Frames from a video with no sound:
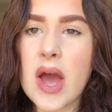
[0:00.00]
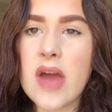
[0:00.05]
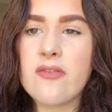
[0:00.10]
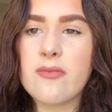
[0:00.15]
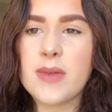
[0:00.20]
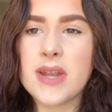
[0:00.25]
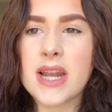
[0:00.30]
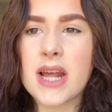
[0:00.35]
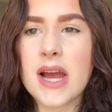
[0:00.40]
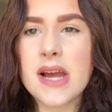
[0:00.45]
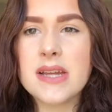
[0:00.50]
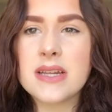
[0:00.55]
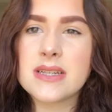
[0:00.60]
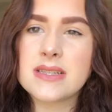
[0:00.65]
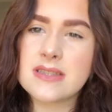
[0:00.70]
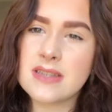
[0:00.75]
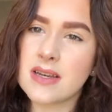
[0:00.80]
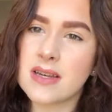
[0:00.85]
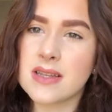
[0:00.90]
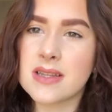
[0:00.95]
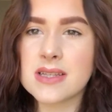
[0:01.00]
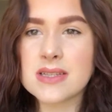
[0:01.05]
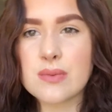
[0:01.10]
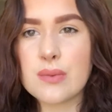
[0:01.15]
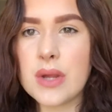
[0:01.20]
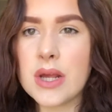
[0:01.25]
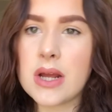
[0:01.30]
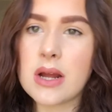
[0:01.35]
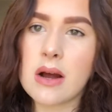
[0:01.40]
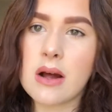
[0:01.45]
I've been kind of sick this
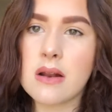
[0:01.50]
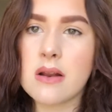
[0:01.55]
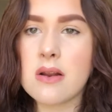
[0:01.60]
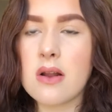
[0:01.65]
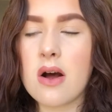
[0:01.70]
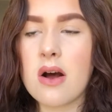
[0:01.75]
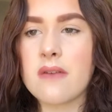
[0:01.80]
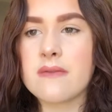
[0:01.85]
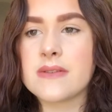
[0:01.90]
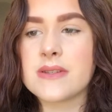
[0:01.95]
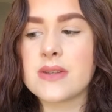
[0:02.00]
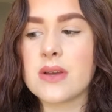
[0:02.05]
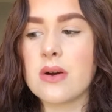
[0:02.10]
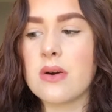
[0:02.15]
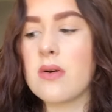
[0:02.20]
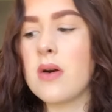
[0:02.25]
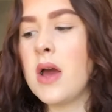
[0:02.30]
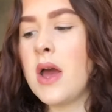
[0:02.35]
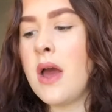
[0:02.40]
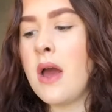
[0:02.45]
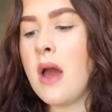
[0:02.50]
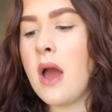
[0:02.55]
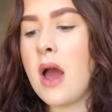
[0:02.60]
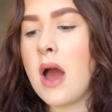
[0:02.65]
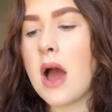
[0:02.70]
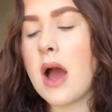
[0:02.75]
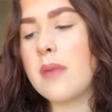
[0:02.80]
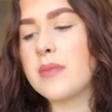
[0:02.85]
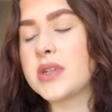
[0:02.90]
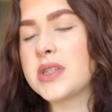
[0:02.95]
week on and off, so
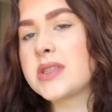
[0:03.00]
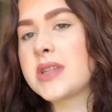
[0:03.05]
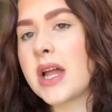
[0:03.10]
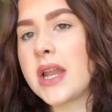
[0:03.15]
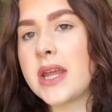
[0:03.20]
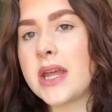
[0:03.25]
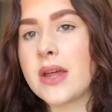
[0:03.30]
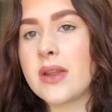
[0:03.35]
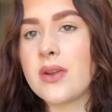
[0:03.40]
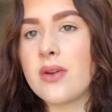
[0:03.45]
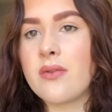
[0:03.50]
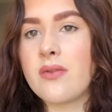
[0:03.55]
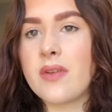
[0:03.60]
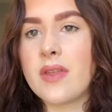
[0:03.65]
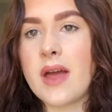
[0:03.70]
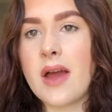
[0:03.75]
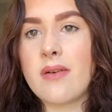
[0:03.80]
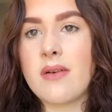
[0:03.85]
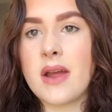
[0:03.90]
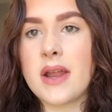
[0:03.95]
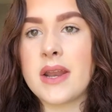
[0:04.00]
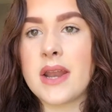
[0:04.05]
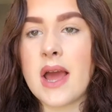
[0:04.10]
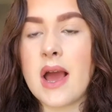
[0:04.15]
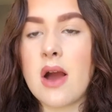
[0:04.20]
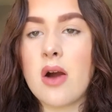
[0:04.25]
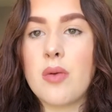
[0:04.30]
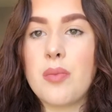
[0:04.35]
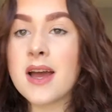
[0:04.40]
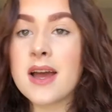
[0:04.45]
I'm just kind of getting over that right
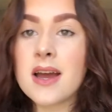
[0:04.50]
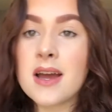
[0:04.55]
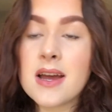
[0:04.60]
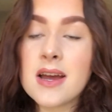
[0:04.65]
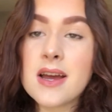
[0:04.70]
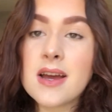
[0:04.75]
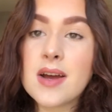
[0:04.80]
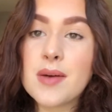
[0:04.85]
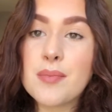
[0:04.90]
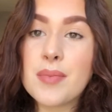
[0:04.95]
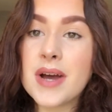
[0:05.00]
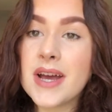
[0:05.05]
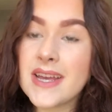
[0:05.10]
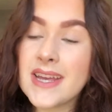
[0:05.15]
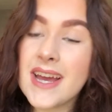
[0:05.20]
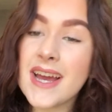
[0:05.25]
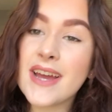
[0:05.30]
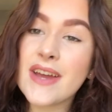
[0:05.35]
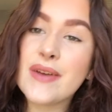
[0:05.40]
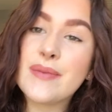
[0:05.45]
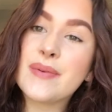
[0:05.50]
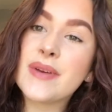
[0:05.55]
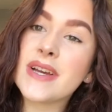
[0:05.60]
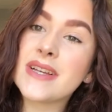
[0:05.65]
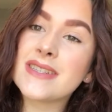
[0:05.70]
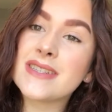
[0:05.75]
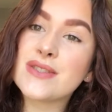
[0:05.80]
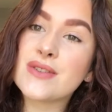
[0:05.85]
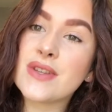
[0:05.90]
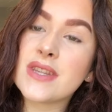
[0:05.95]
now. But yeah, I hope you
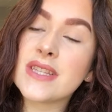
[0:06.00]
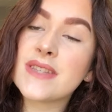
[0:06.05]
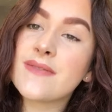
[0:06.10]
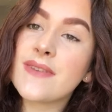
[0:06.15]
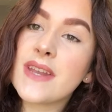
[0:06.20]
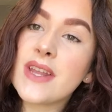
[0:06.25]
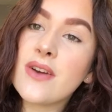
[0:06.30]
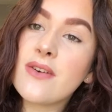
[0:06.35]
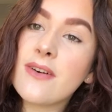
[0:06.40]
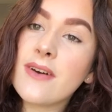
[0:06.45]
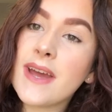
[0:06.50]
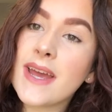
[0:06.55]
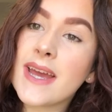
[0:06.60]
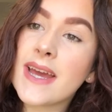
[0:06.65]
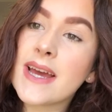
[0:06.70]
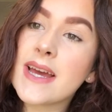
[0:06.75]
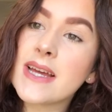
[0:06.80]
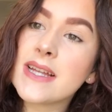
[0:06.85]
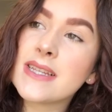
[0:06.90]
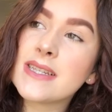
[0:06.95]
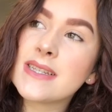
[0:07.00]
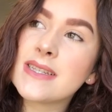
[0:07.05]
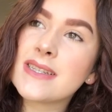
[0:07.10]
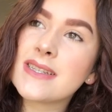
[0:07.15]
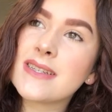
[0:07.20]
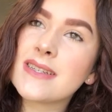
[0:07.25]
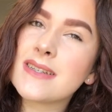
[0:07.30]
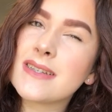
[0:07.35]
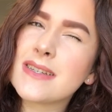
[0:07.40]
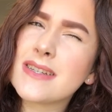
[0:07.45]
guys enjoy this video,
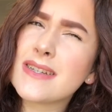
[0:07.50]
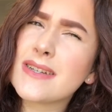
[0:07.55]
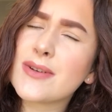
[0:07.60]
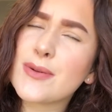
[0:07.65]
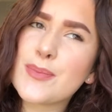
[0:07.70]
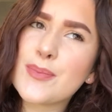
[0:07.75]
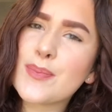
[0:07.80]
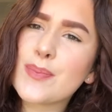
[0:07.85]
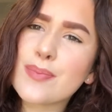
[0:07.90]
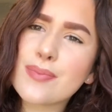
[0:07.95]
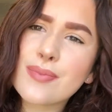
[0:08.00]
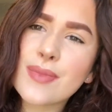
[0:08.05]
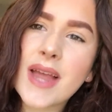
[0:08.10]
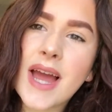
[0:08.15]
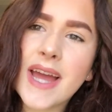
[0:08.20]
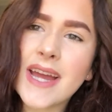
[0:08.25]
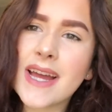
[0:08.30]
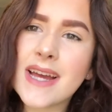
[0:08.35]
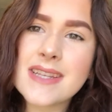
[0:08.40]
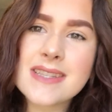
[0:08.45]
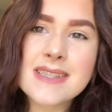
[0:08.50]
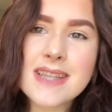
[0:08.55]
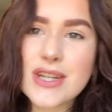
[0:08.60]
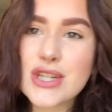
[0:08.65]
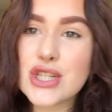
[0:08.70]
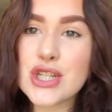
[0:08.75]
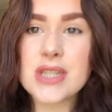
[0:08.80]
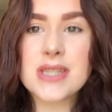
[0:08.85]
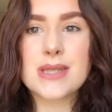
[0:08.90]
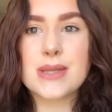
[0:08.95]
and I guess
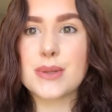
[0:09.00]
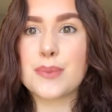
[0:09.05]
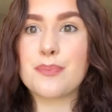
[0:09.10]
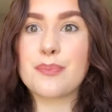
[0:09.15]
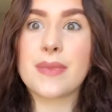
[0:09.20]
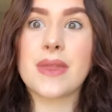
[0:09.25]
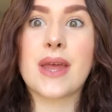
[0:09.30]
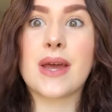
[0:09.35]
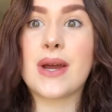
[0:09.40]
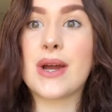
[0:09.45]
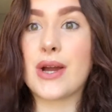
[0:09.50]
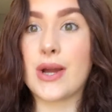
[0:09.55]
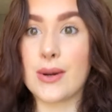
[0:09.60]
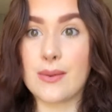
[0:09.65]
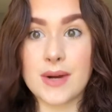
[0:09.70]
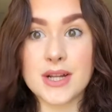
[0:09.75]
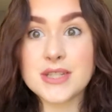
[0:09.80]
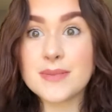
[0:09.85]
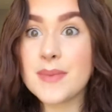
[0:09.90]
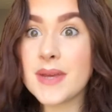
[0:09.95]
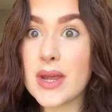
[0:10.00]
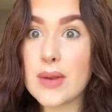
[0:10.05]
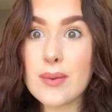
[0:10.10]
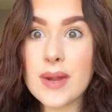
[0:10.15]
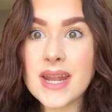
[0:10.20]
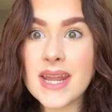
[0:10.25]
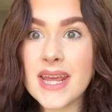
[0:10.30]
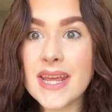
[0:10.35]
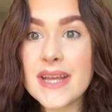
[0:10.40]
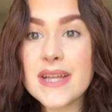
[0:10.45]
let's just go watch me get
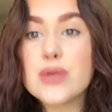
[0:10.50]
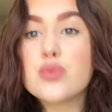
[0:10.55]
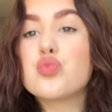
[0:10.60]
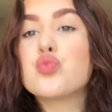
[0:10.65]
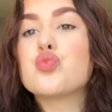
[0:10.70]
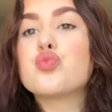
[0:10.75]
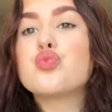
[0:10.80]
ready.